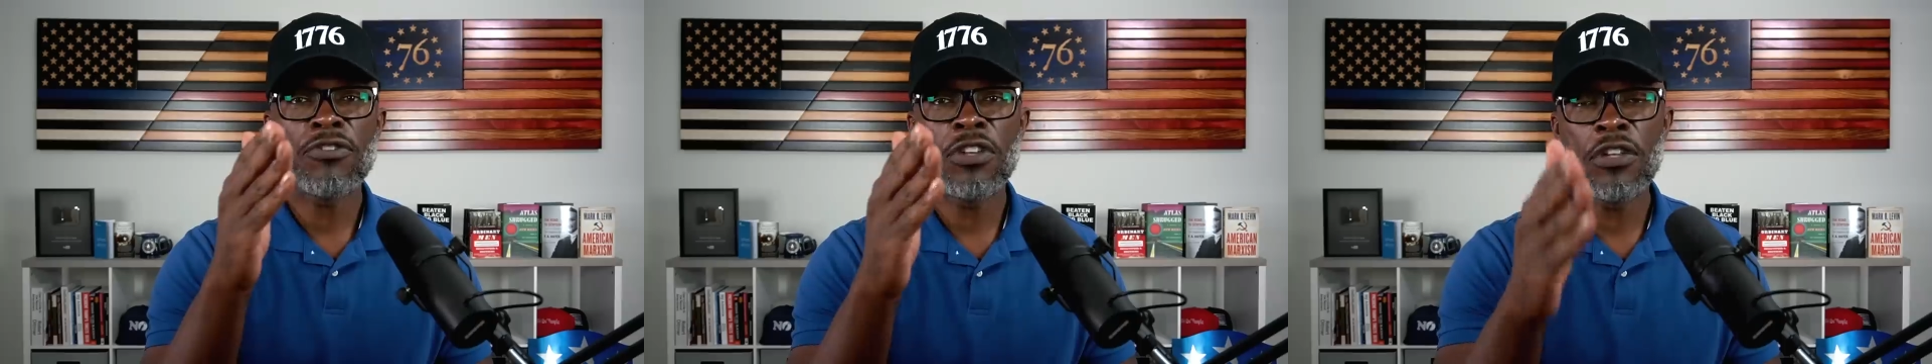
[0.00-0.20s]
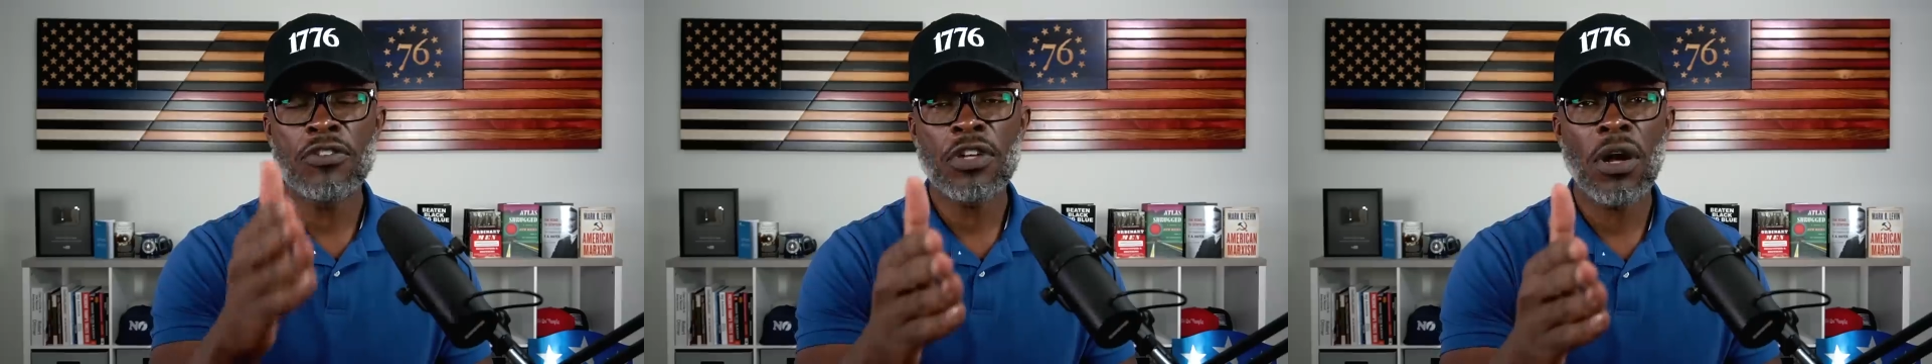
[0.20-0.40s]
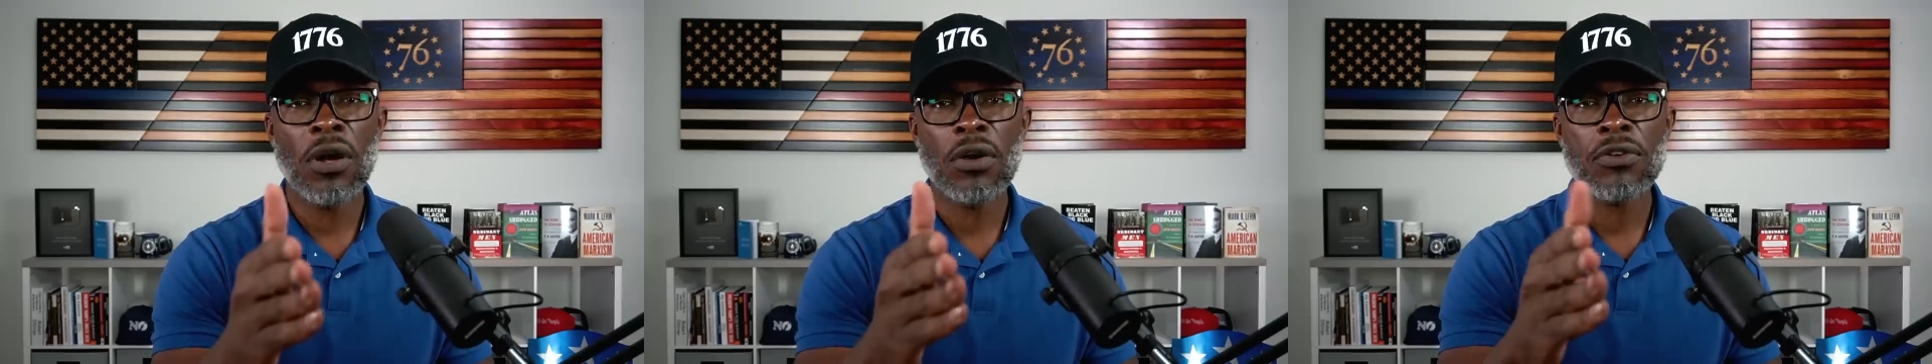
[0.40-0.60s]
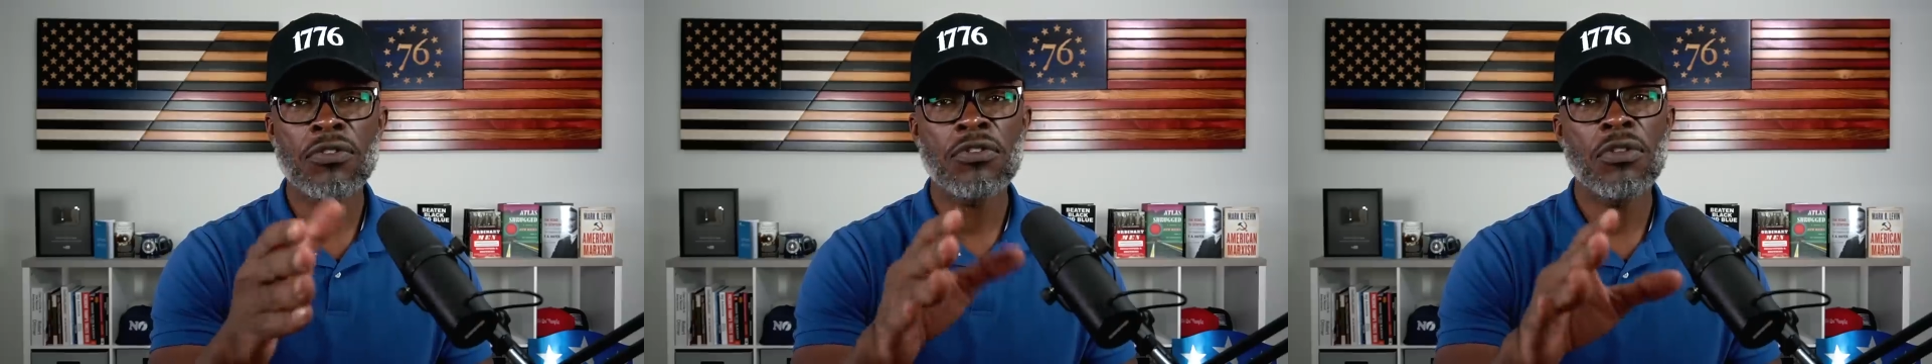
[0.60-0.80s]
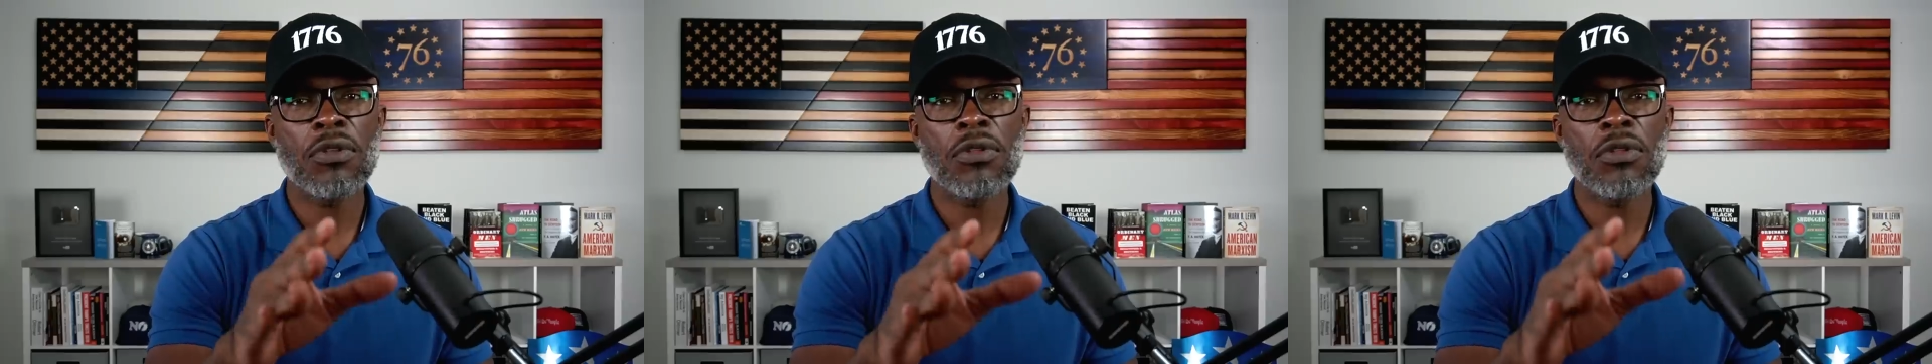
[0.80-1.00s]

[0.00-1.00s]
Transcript: she talks,